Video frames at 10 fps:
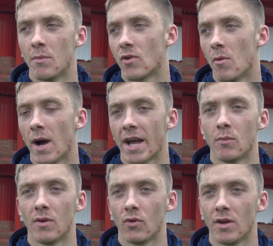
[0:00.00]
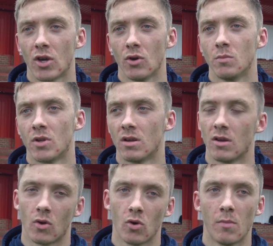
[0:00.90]
We've gone back in, we've recouped
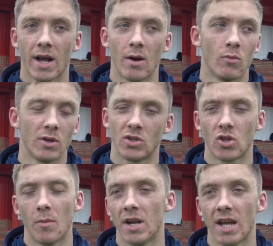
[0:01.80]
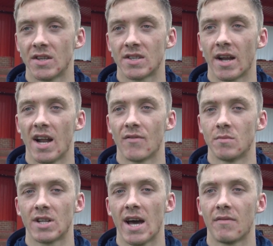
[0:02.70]
and come back out, and we've dominated the second half
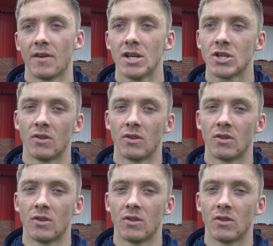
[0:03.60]
from start to finish.